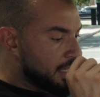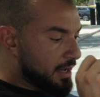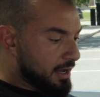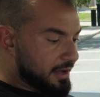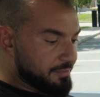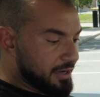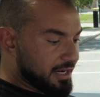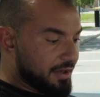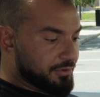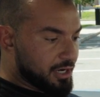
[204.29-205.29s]
You might
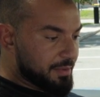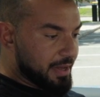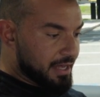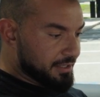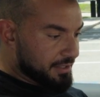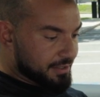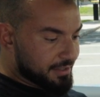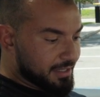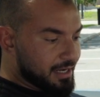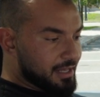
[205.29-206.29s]
have your iPad
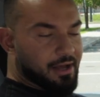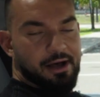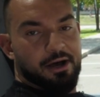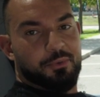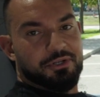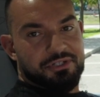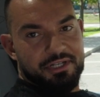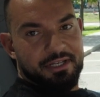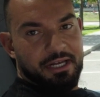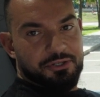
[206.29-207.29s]
here when you're
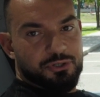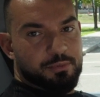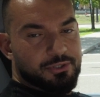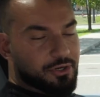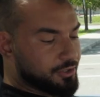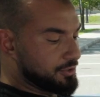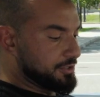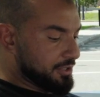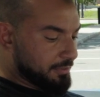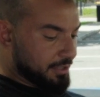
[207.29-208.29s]
sitting at a supercharger
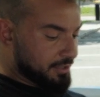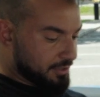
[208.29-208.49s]
or something.